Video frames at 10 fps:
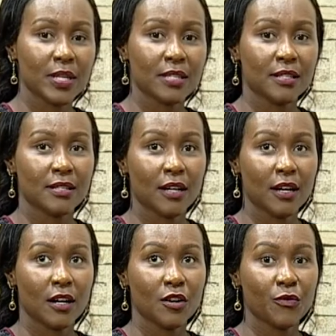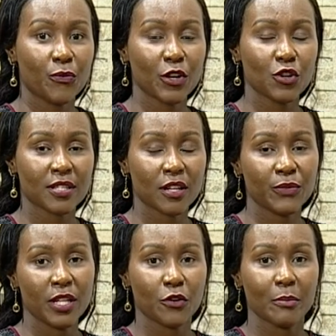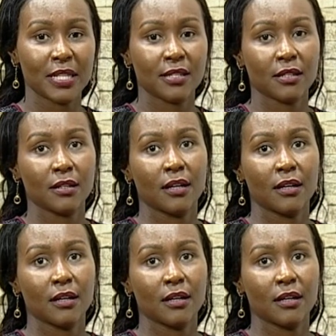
is uh, if you find yourself in a romantic uh,